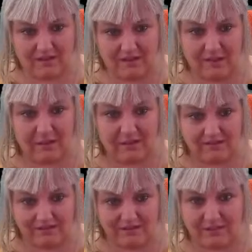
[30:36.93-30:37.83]
I
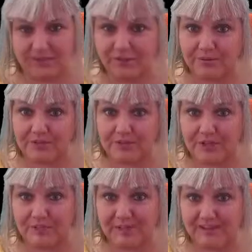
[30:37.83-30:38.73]
stopped
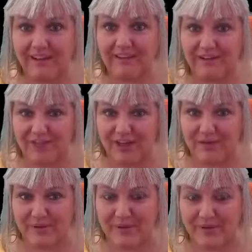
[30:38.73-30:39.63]
streaming. I got
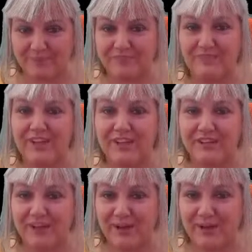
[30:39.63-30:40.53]
that bit.
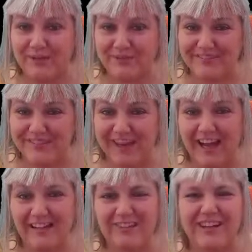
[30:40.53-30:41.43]
So, I
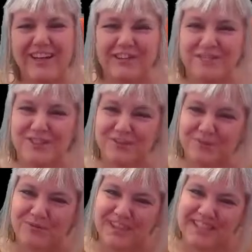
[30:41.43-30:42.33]
have to do
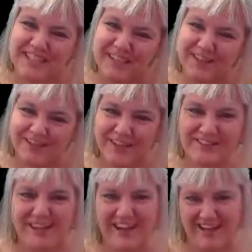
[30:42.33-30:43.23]
all this now,
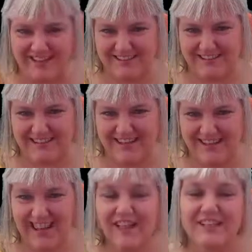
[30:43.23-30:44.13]
don't I?
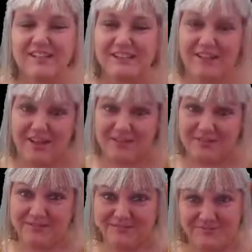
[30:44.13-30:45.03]

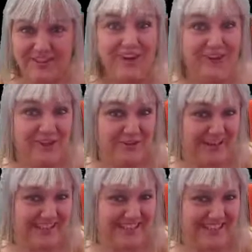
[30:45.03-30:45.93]
So, are you
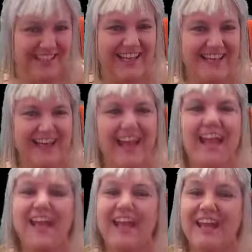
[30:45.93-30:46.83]
ready?
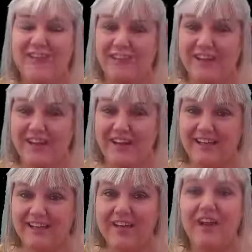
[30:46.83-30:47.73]
If you
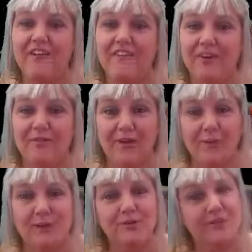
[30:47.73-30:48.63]
like, follow
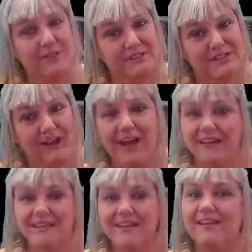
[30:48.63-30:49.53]
him on Twitter
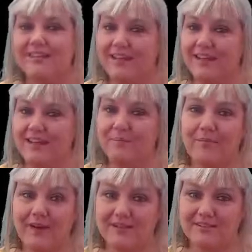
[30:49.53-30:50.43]
at The
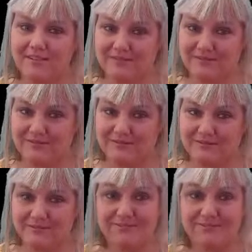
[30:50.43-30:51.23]
Mindstorm.